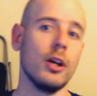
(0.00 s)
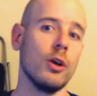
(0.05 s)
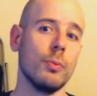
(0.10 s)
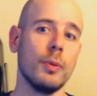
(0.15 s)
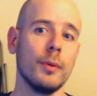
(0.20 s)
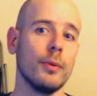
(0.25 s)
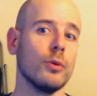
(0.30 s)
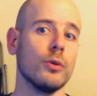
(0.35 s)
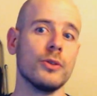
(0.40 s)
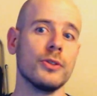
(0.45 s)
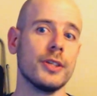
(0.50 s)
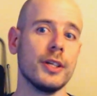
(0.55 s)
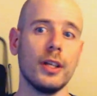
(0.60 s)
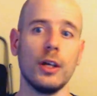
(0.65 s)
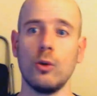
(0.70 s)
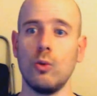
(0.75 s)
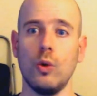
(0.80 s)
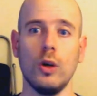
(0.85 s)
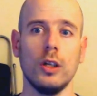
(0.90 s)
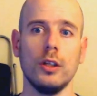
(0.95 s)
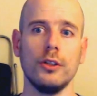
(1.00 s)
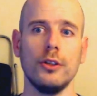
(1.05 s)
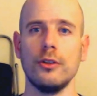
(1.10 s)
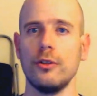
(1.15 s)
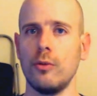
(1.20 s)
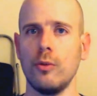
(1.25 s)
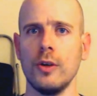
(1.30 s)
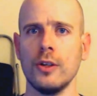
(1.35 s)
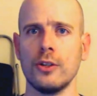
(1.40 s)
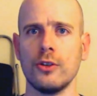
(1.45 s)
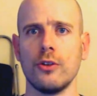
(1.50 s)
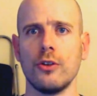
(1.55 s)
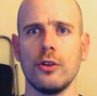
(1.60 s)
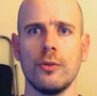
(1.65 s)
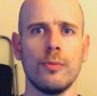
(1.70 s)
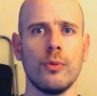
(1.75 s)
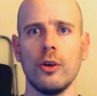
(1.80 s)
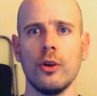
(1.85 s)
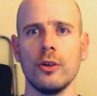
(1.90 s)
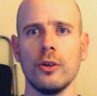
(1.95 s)
I know people would say like, well, you're the Witcher,
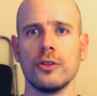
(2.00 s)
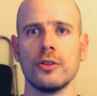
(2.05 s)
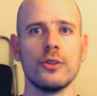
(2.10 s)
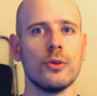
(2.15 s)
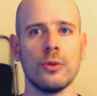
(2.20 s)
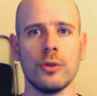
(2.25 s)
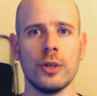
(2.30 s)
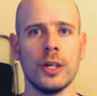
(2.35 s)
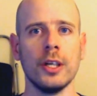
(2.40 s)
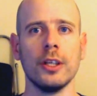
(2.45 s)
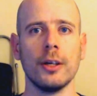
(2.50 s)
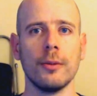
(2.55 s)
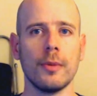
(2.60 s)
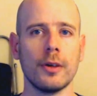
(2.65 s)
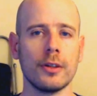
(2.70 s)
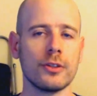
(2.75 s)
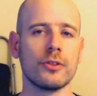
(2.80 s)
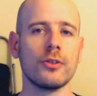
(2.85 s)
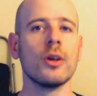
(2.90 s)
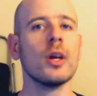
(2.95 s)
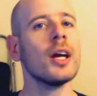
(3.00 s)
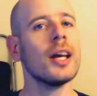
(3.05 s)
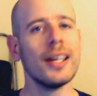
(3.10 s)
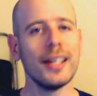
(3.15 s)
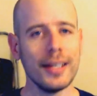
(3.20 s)
your point is you're killing monster.